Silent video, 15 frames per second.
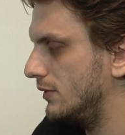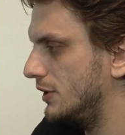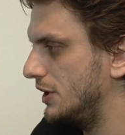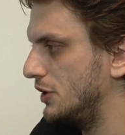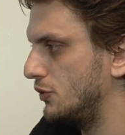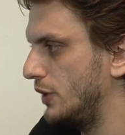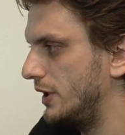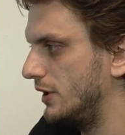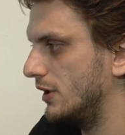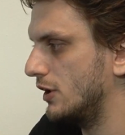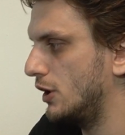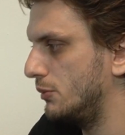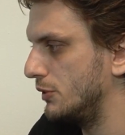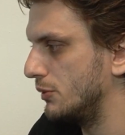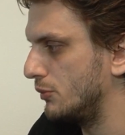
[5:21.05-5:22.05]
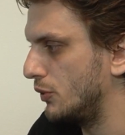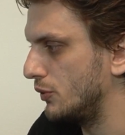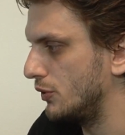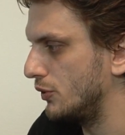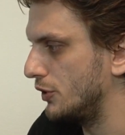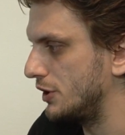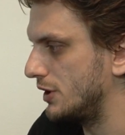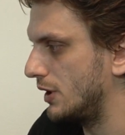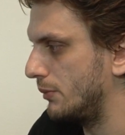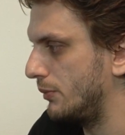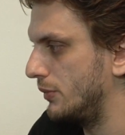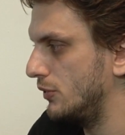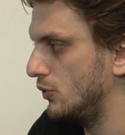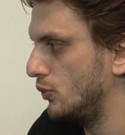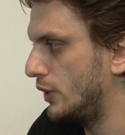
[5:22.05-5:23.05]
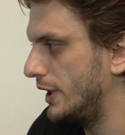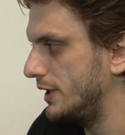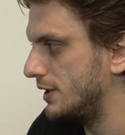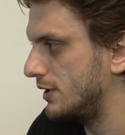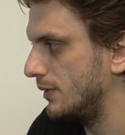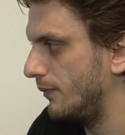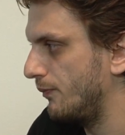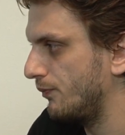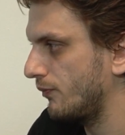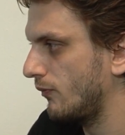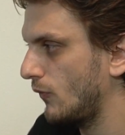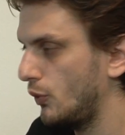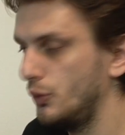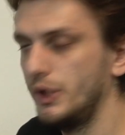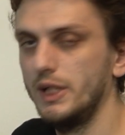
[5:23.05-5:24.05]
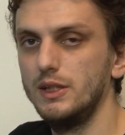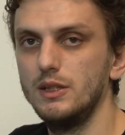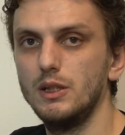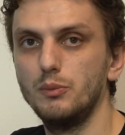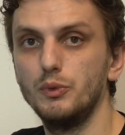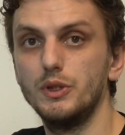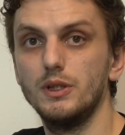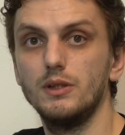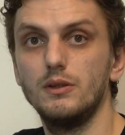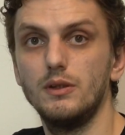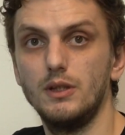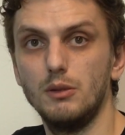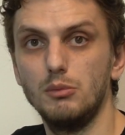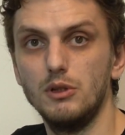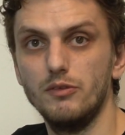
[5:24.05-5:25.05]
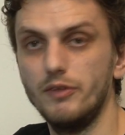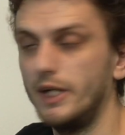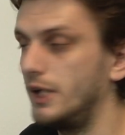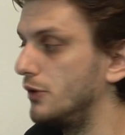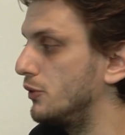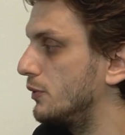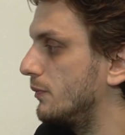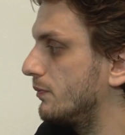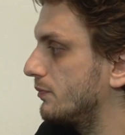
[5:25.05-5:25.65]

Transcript: Since we added the common mode noise up twice, we ended up with a double value.